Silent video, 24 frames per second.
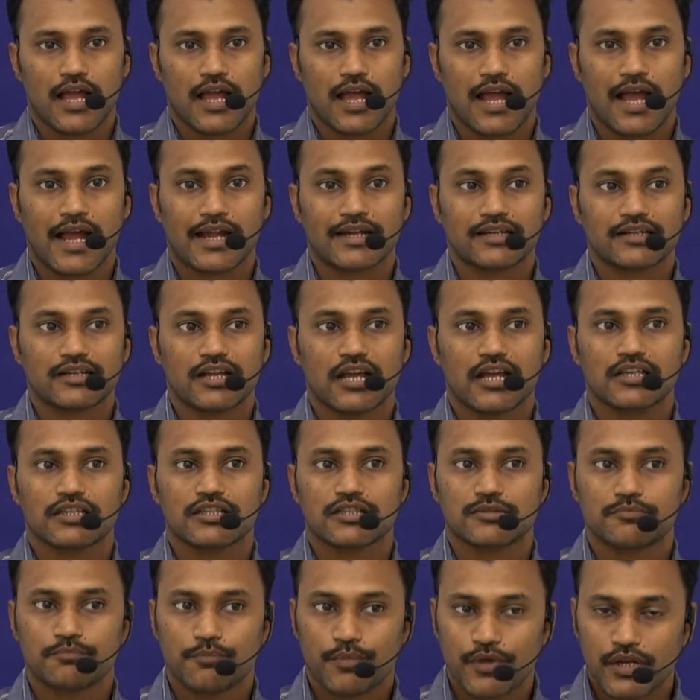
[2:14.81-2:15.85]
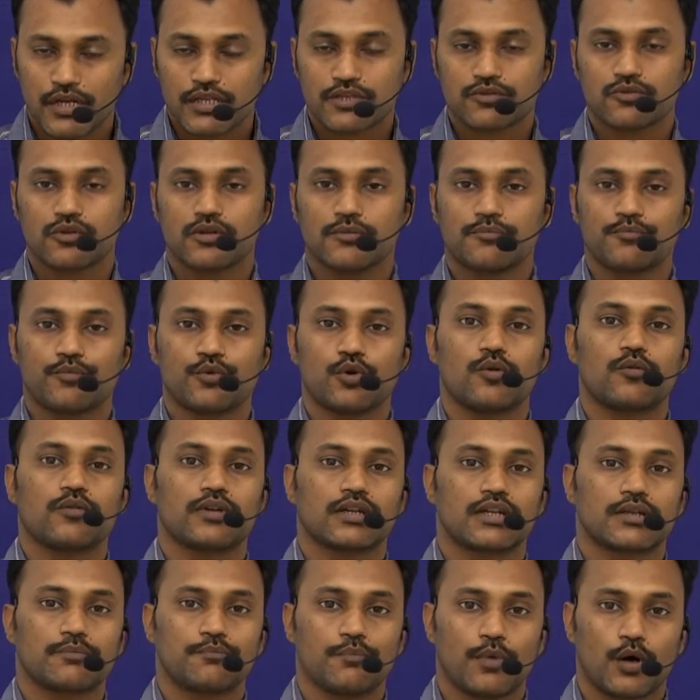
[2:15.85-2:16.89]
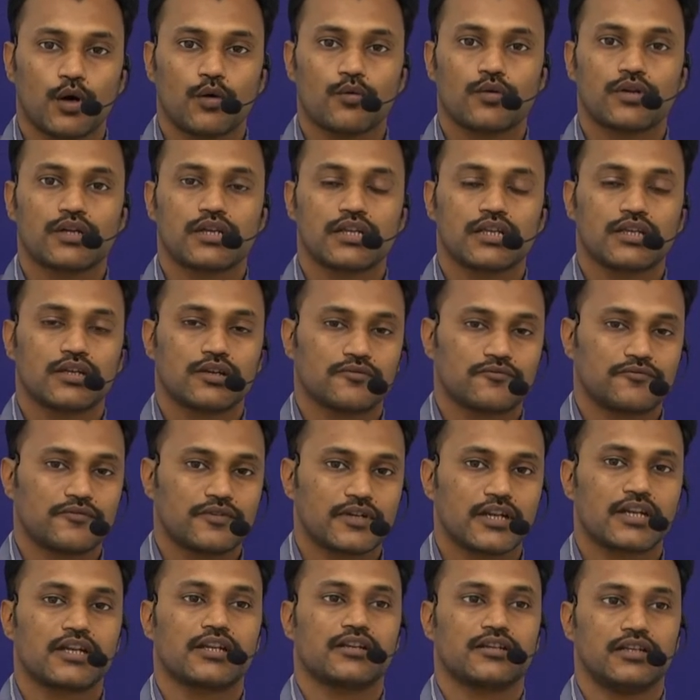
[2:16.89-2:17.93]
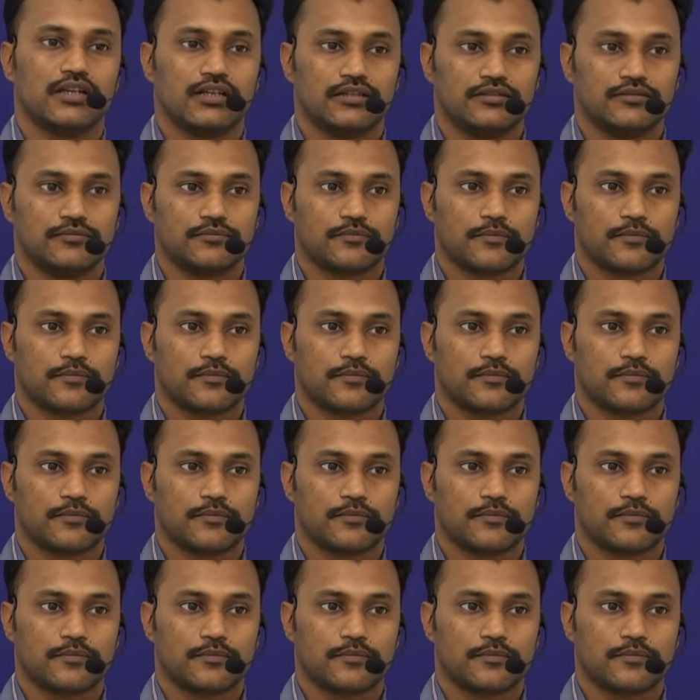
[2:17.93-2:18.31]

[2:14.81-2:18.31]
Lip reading: and spiritual poverty of Trinidad.